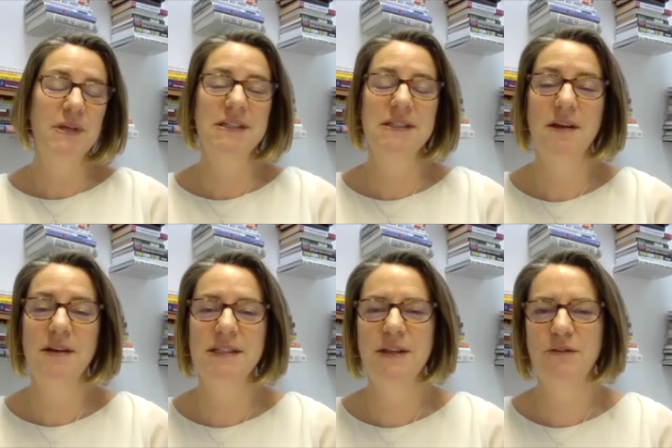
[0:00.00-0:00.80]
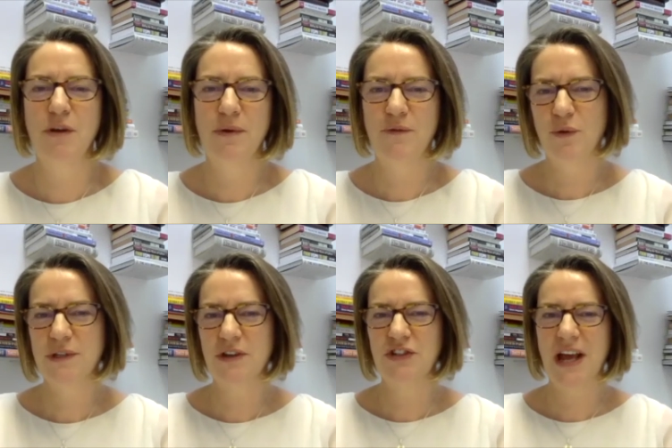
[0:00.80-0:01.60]
business owners in the group have
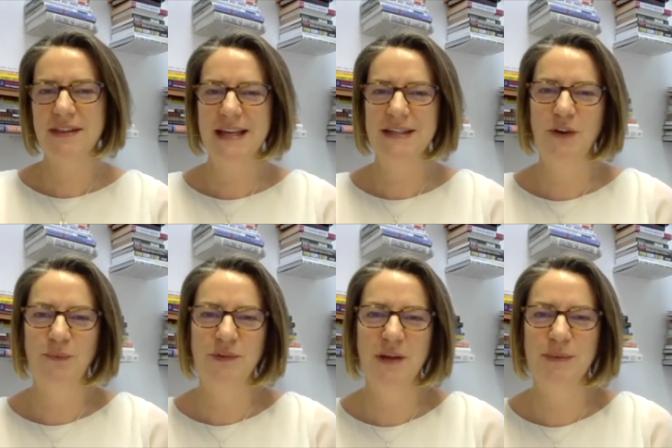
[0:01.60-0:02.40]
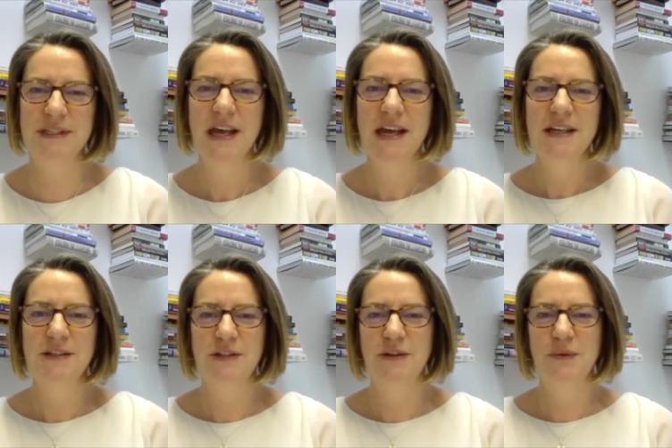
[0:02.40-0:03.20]
also shared their top tips
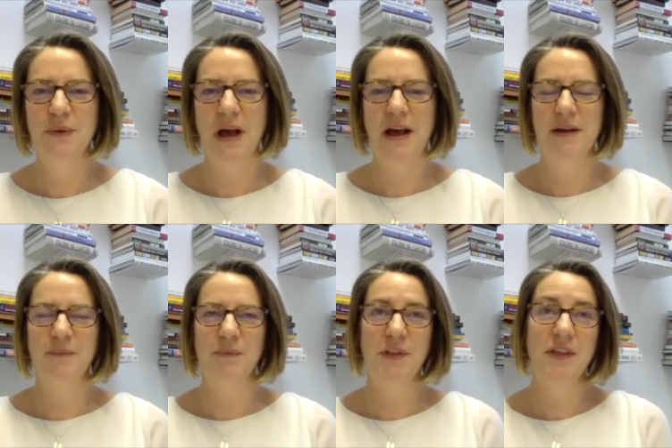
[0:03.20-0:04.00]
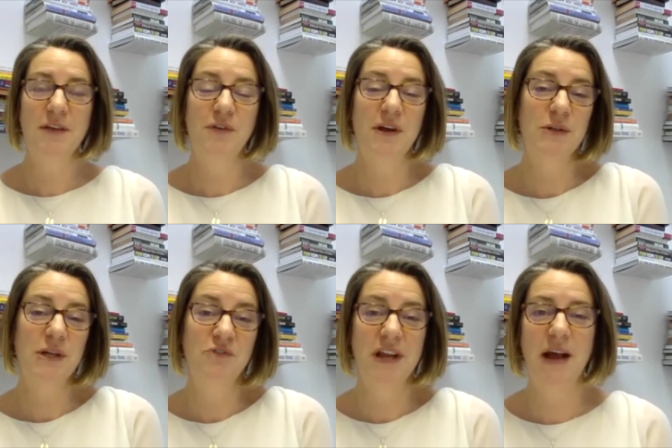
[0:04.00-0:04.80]
to that they found
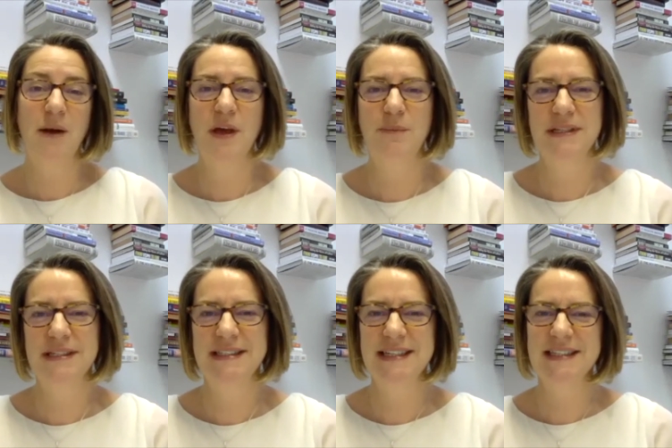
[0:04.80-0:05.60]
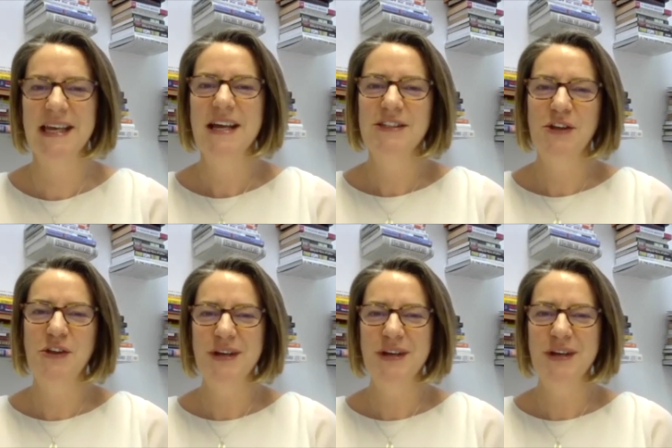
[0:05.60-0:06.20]
really help their businesses. So